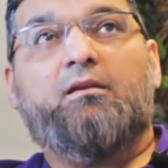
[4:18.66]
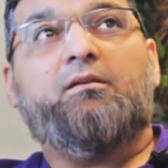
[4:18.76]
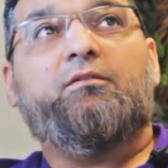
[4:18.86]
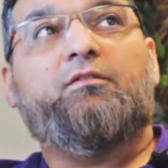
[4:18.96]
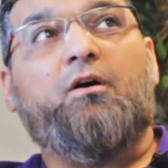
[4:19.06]

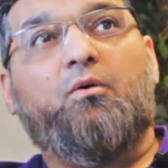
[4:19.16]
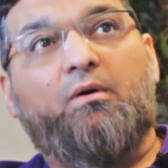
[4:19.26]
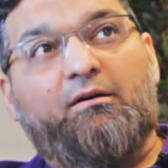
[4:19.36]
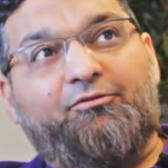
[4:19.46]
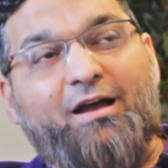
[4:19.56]

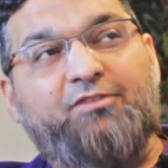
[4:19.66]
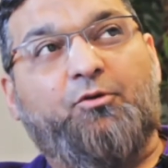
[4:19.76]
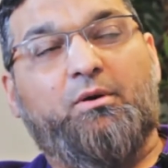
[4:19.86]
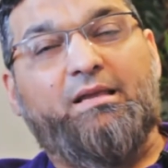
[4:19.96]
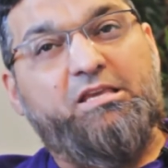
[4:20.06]
So fast
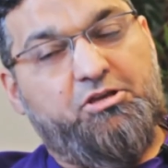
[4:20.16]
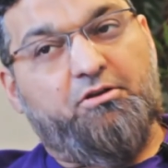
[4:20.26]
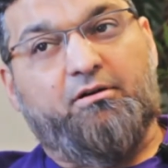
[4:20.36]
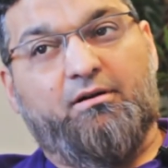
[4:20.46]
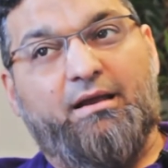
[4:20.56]
forward a
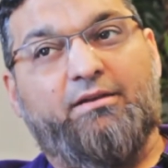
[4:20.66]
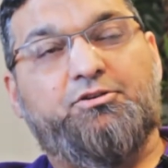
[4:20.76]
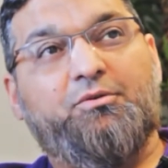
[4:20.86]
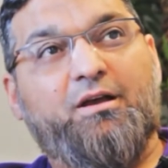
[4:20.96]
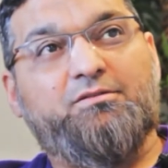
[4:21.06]
year, in
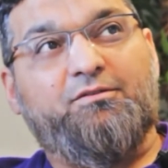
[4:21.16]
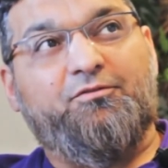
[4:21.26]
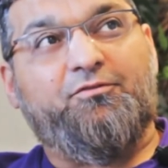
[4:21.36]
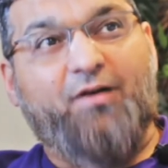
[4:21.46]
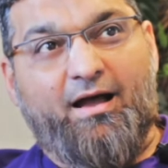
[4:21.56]

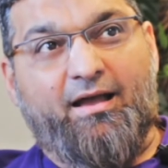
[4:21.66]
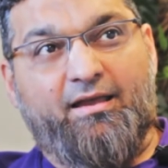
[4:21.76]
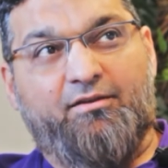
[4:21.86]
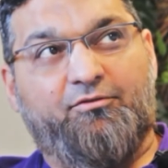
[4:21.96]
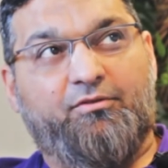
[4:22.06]

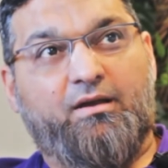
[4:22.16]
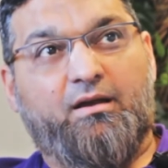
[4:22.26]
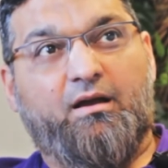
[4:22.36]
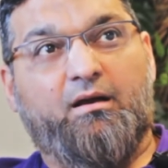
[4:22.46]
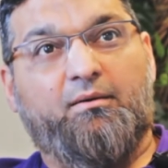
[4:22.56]
2005,
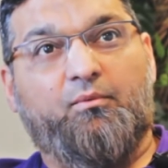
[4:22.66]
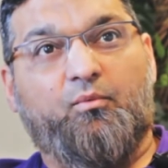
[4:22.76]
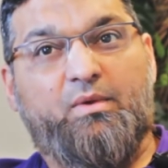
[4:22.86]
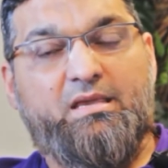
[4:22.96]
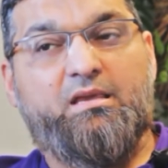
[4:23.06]

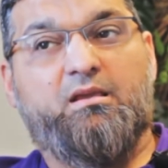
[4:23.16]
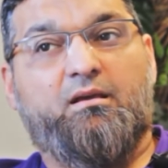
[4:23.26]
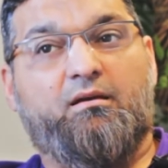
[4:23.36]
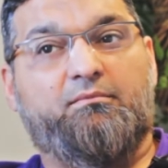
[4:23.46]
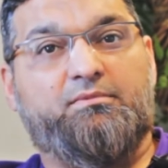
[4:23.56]

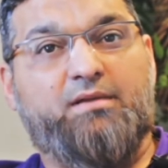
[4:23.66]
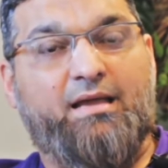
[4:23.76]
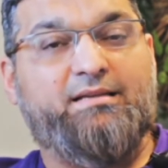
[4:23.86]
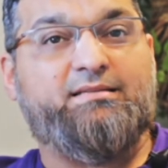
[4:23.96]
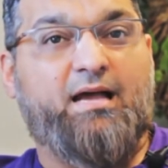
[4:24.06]
we
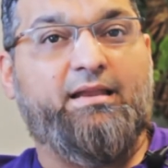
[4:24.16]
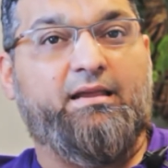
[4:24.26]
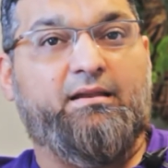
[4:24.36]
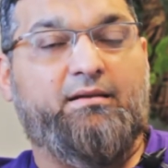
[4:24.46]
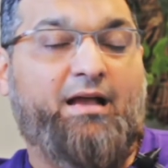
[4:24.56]
had
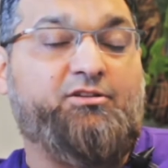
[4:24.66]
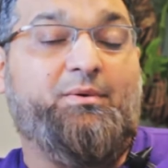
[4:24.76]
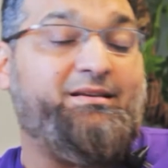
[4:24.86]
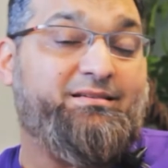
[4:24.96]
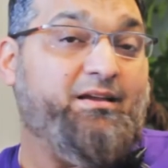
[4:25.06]
decided
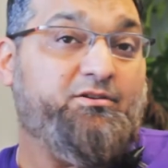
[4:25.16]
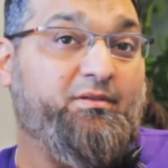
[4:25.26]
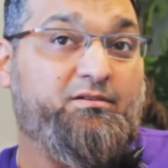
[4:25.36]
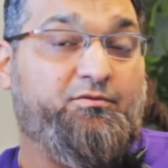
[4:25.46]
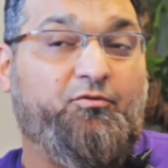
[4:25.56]
in
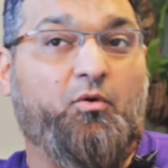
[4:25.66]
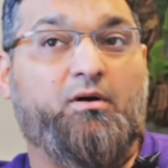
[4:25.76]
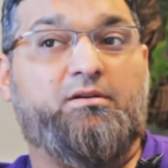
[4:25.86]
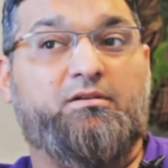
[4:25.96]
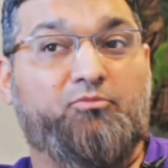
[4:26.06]

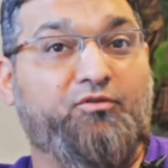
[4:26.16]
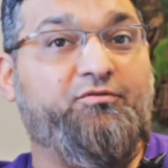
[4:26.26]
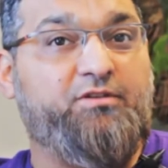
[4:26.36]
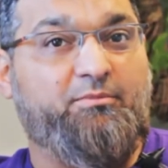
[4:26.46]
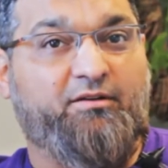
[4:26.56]
2004 to
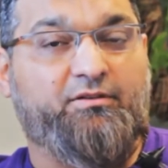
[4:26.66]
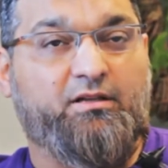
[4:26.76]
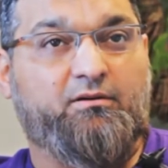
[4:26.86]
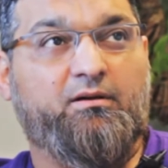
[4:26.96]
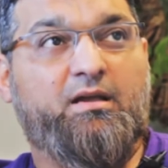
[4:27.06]
move to
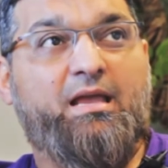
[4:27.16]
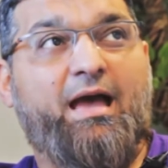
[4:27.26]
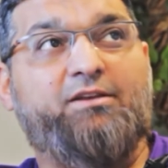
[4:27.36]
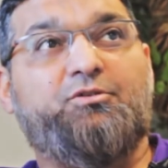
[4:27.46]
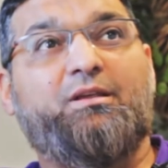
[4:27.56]
Buffalo.
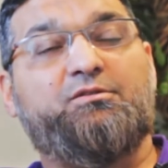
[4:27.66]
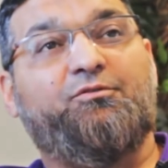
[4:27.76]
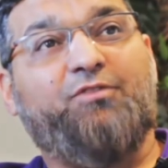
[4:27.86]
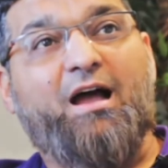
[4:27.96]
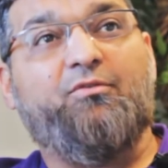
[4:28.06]
And in
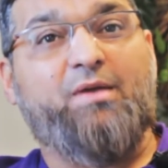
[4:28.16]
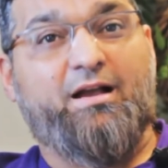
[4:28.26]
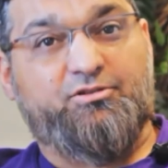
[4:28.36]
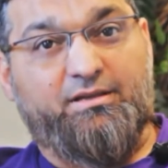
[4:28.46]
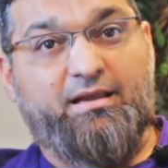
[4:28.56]
2005, we
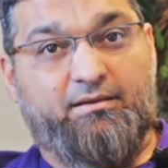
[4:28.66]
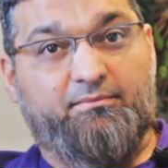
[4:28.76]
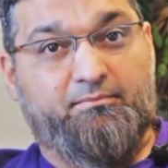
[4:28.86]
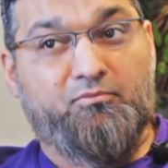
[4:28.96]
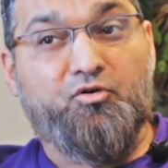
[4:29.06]
actually
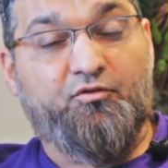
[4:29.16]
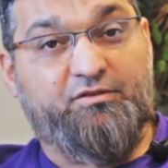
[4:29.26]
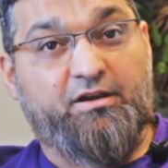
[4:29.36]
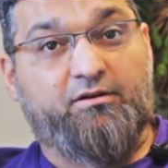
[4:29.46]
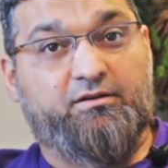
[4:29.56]

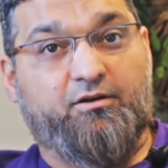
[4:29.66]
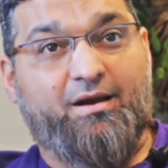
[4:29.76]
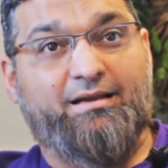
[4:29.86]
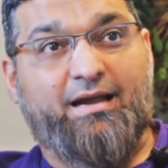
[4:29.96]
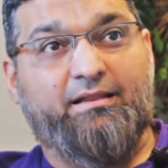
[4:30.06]
moved here to
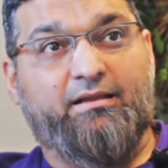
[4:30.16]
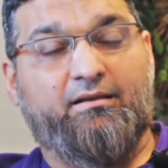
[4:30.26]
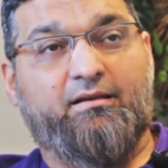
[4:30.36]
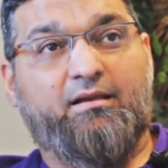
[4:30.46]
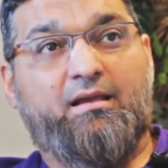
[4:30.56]
Grand Island.